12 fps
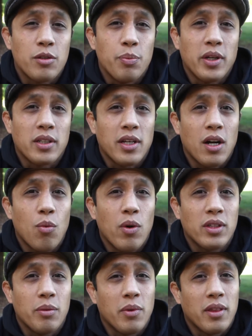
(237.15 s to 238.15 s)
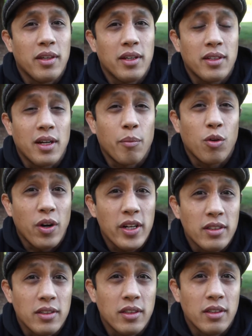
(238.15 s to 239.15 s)
because I don't want them to think that I'm
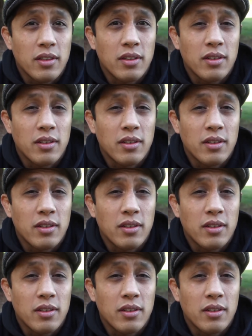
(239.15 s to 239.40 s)
crazy.